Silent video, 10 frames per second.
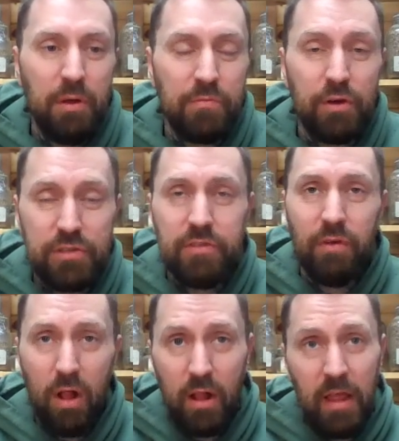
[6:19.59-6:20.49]
First of
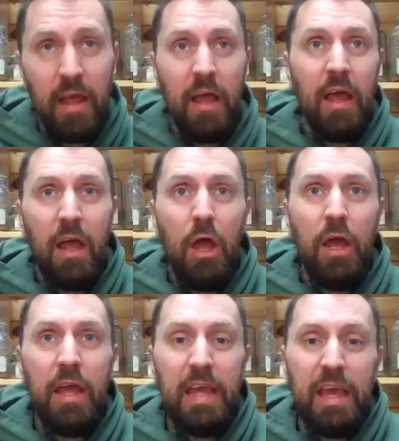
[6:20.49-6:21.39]
all,
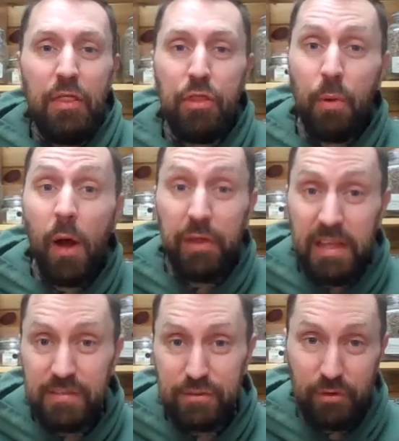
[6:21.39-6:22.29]
throughout
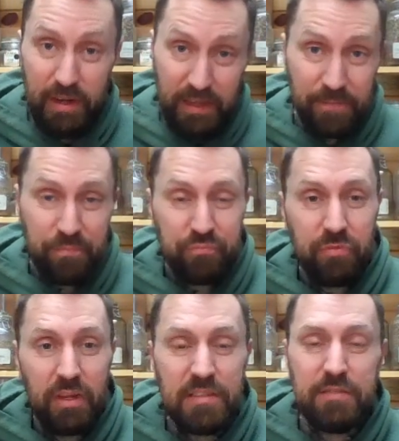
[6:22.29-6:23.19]
history,
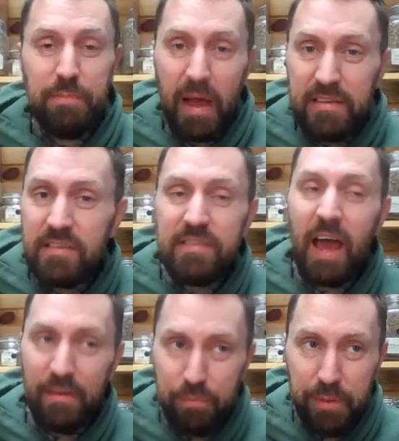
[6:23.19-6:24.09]
spices
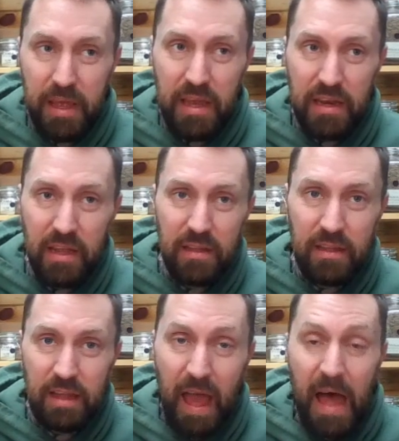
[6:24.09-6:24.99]
have been
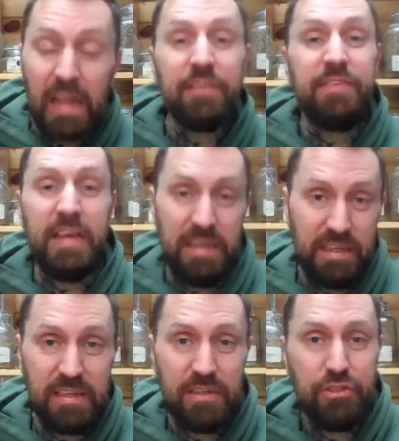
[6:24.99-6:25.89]

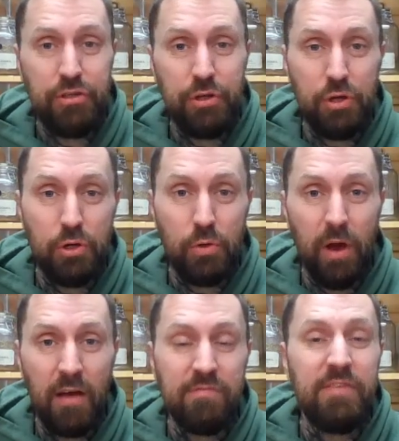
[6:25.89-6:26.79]
elevated to
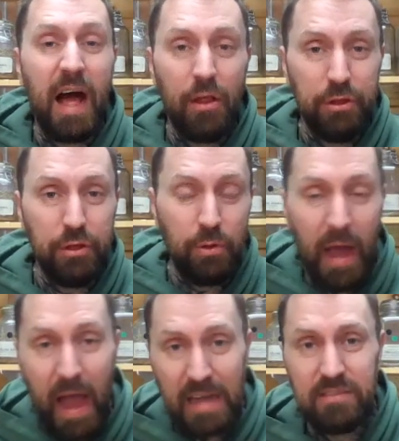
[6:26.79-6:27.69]
a value
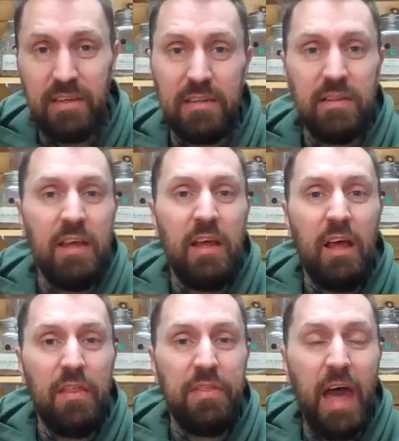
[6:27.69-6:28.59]
asset
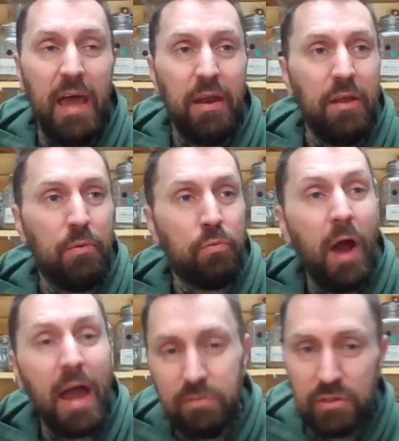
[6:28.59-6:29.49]
that
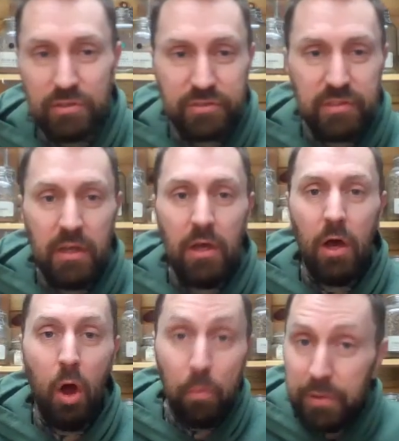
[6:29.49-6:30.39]
rivals
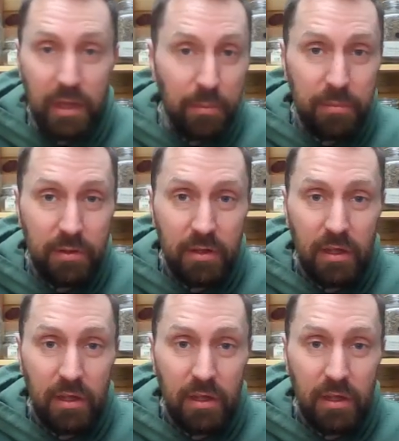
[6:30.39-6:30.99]
opium,